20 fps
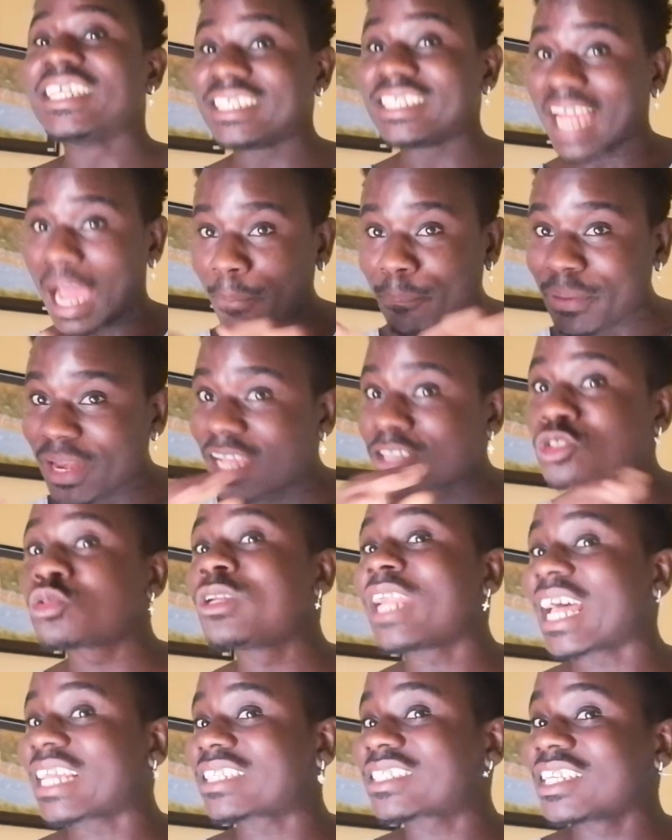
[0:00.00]
That place
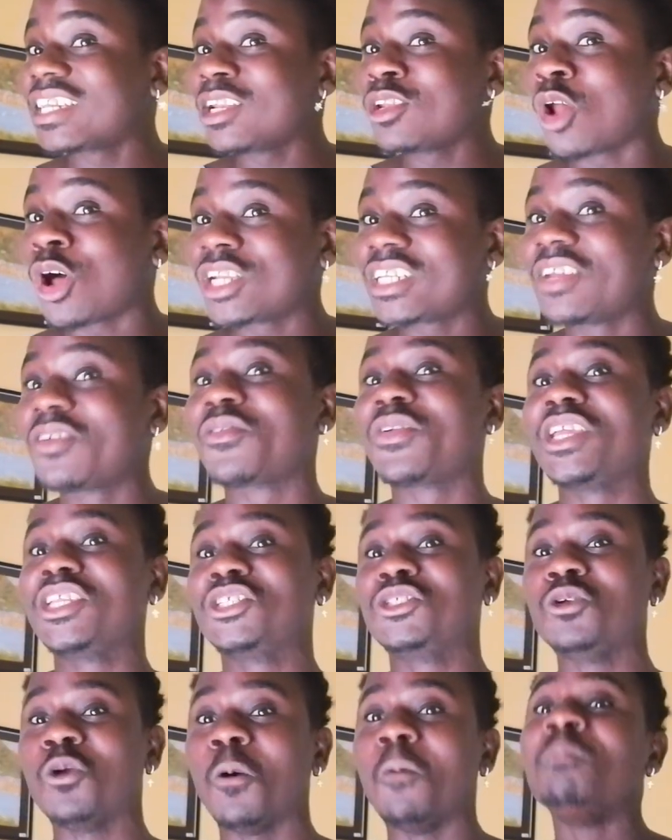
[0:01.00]
to now stay northern
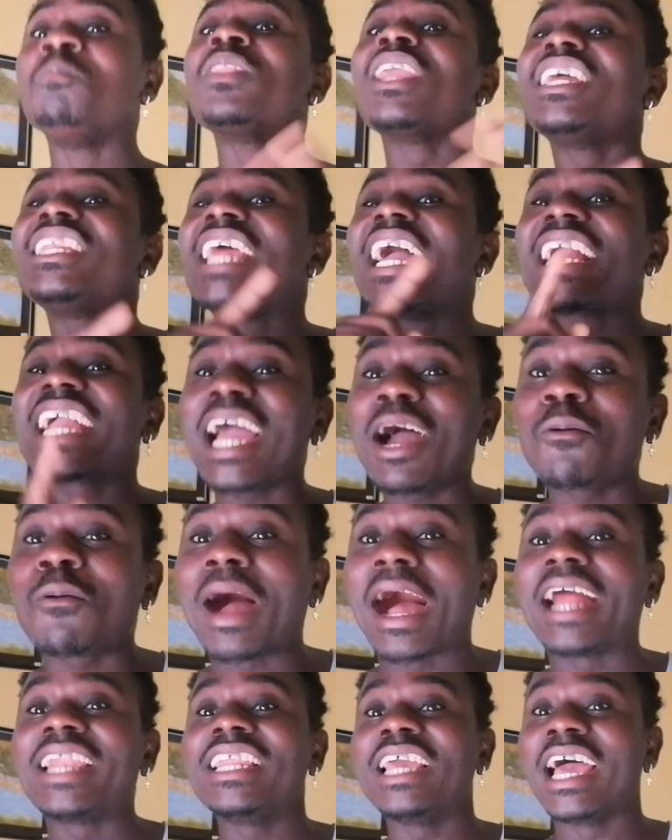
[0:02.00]
region, they get
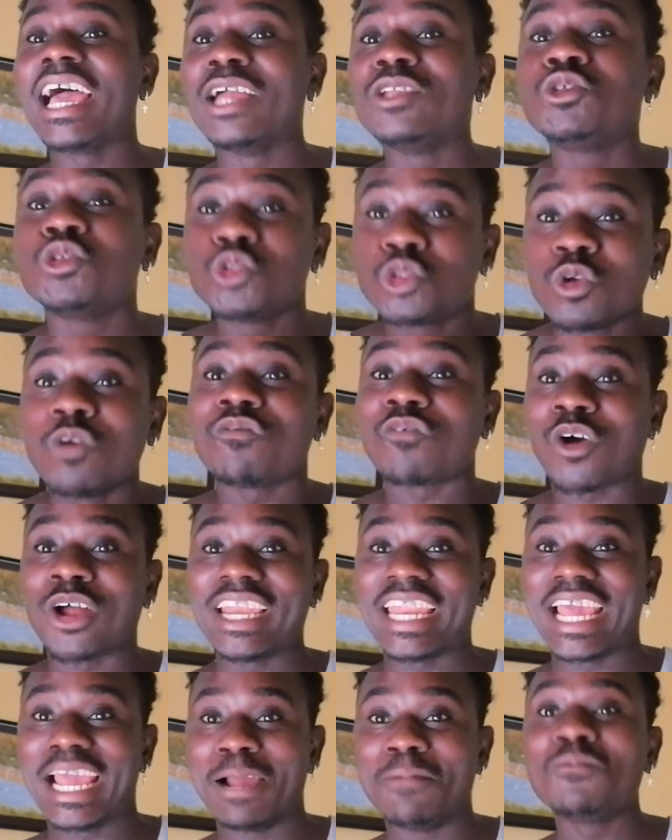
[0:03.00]
one juju
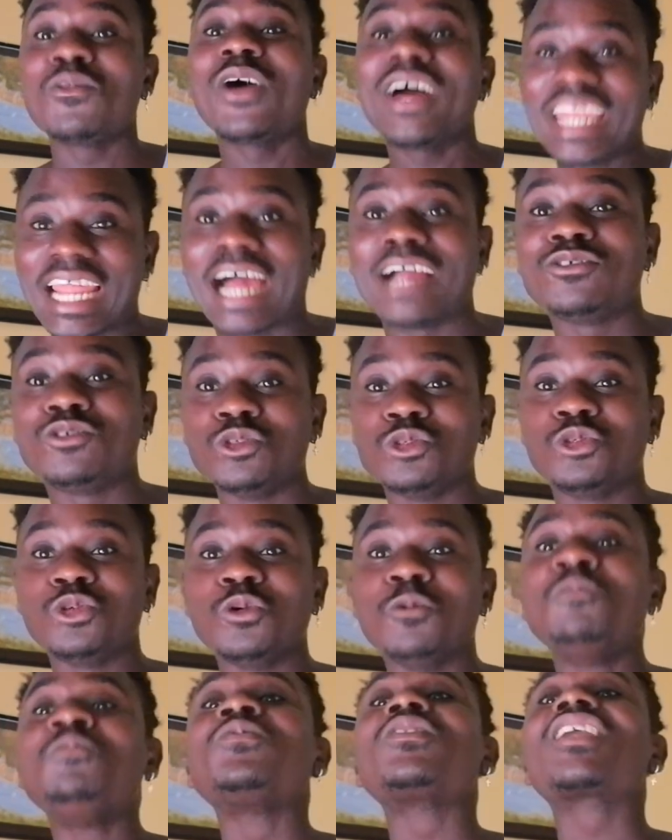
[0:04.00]
for them. Where that
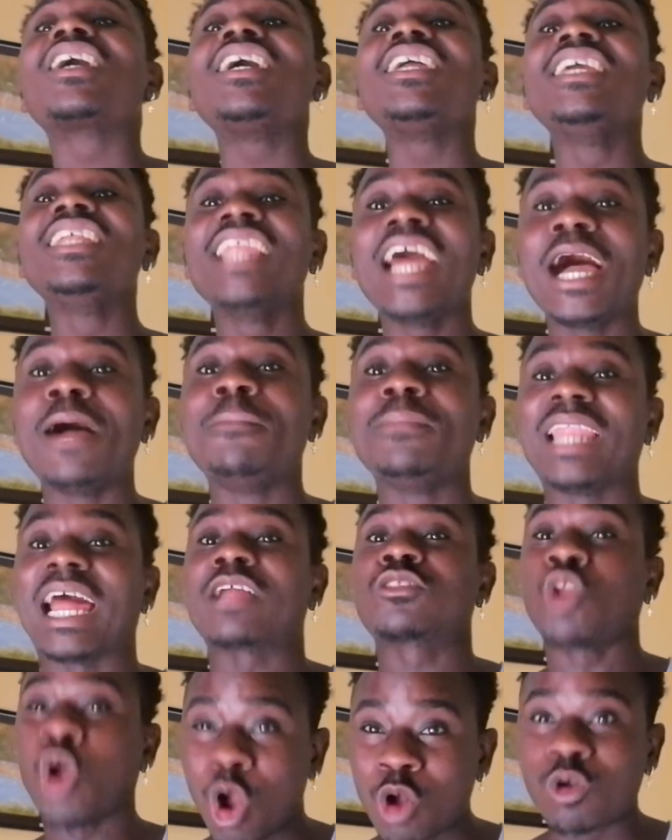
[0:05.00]
juju in
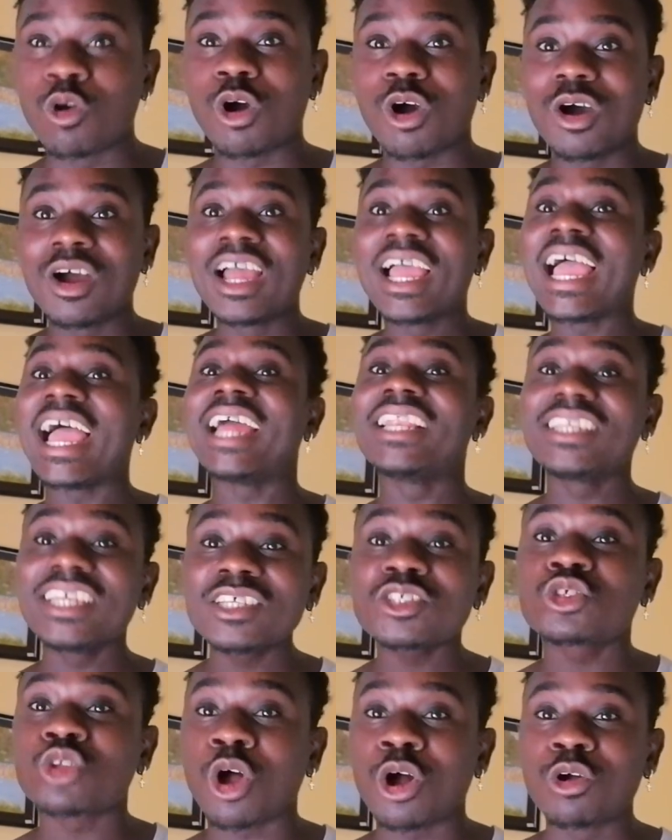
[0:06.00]
na Tongo, and
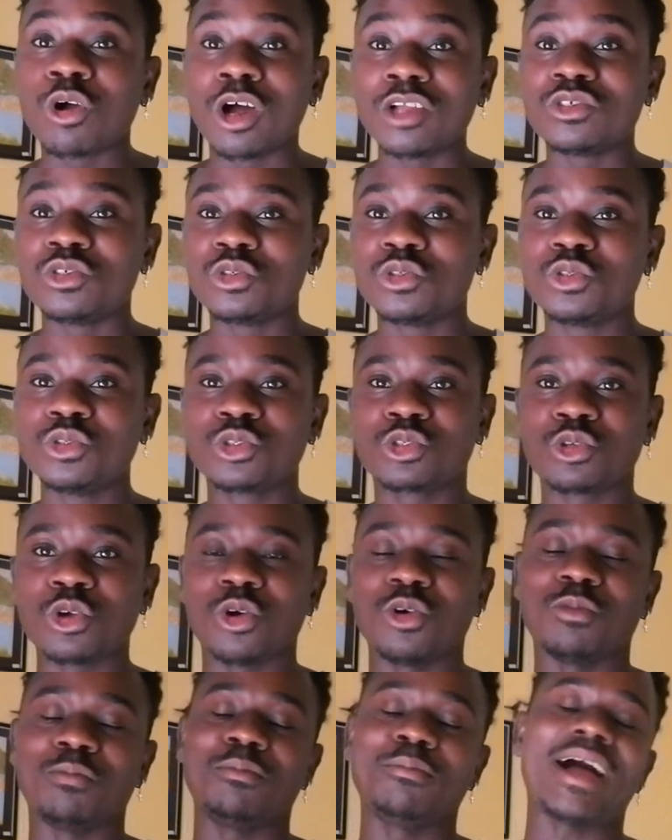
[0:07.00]
this Tongo juju,
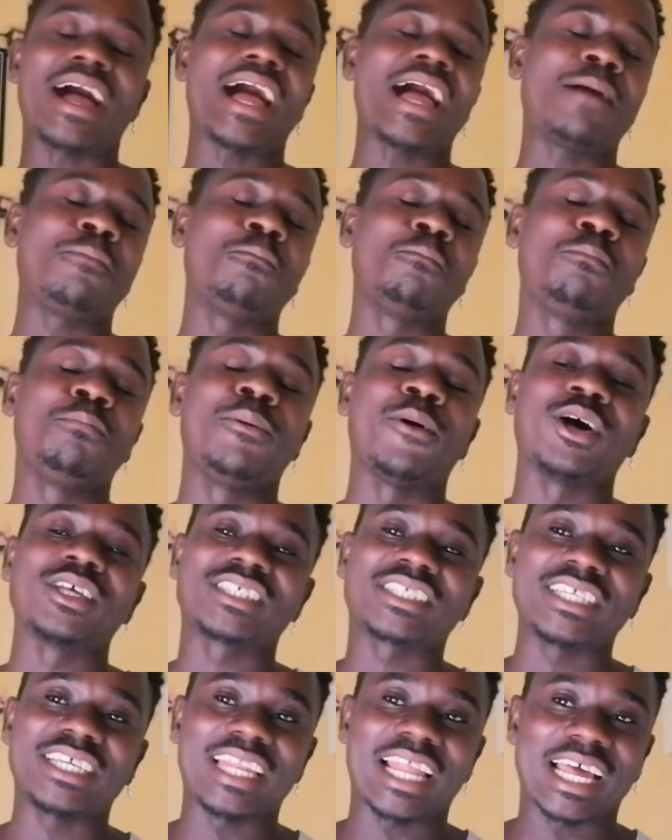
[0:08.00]
so man
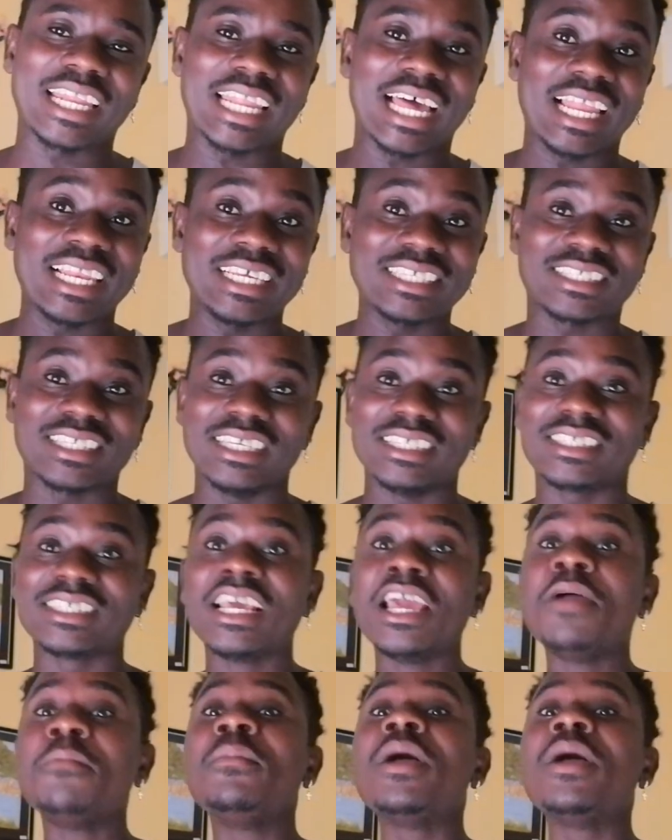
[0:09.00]
busting analytics.